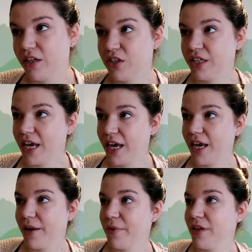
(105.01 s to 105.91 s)
She
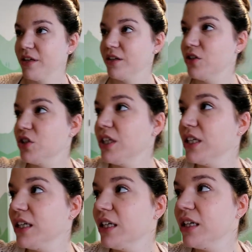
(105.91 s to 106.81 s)
came,
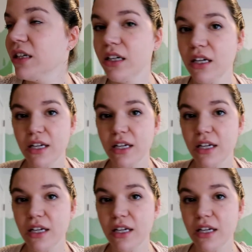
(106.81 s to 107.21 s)
she